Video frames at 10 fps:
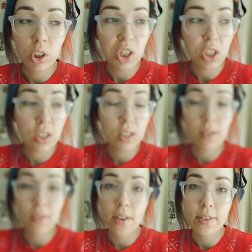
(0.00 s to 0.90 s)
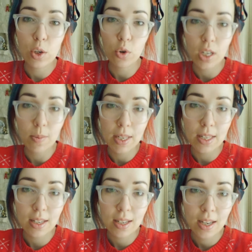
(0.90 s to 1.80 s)
just survive until
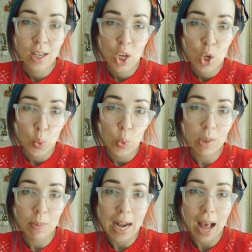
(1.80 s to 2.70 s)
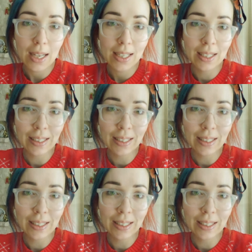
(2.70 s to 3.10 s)
Christmas. Wish me luck.